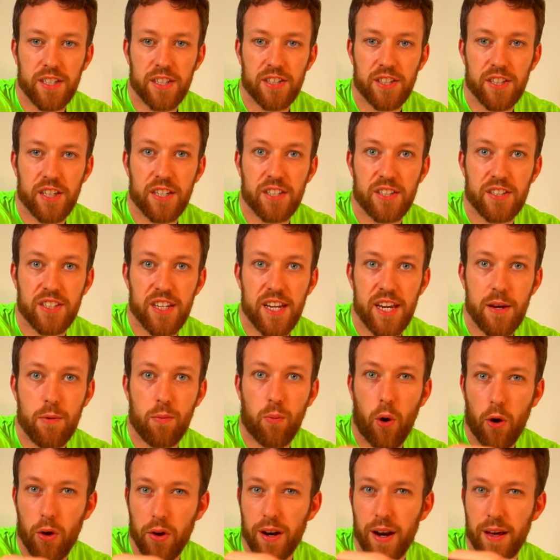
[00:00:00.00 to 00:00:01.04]
So you can see
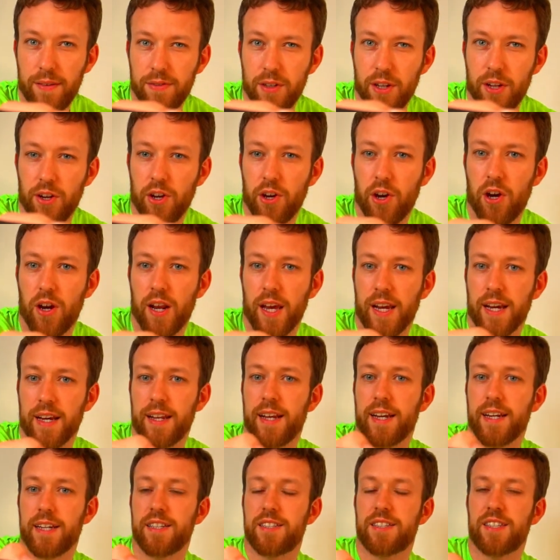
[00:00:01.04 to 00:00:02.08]
one level of knurling and
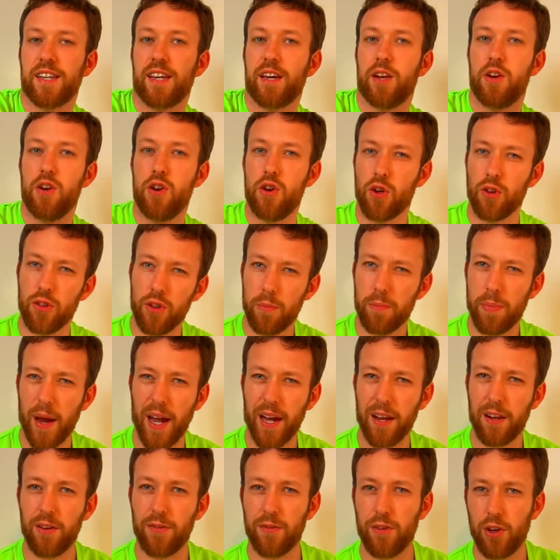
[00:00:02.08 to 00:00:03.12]
then you can see another
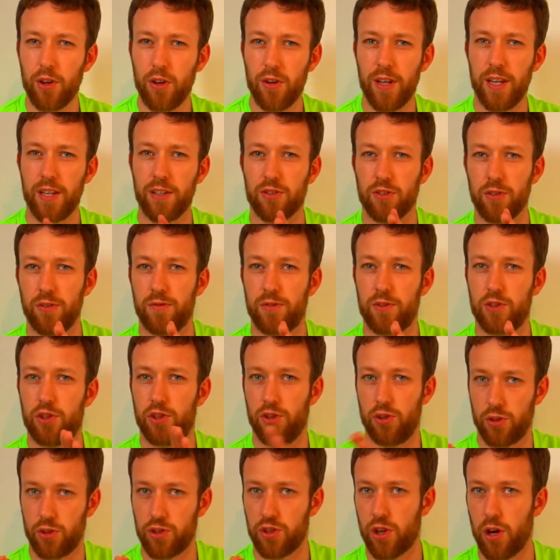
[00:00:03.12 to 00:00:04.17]
pattern of knurling sort of
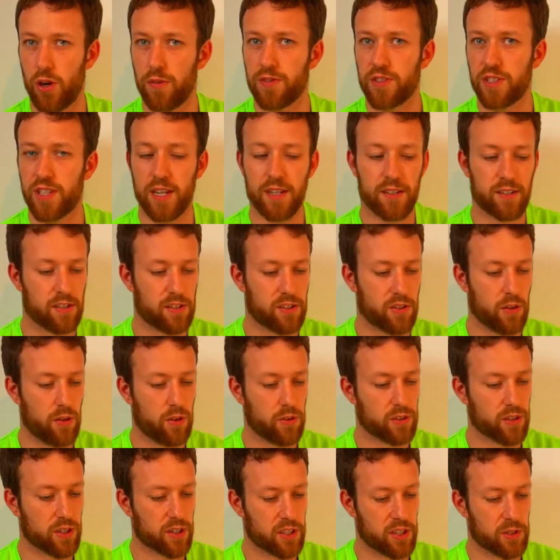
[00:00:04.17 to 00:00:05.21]
just off center. So it
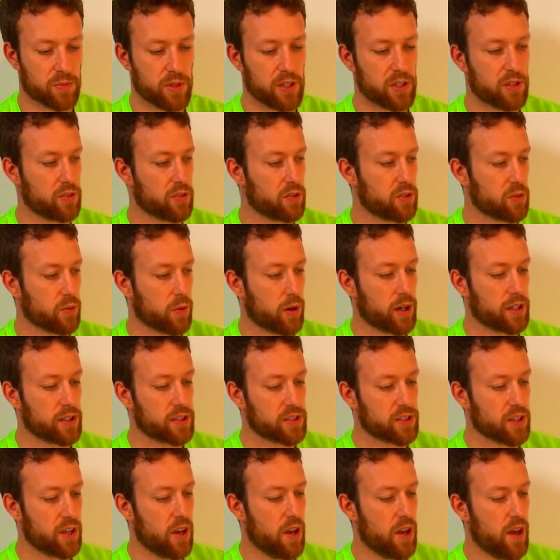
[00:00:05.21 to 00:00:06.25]
looks like it's been done
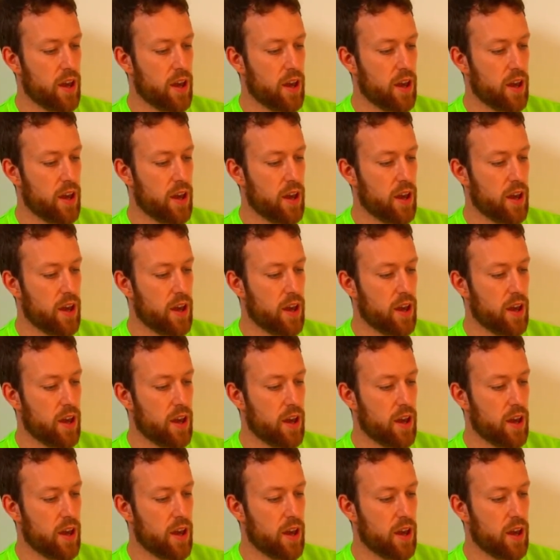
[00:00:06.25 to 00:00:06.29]
twice.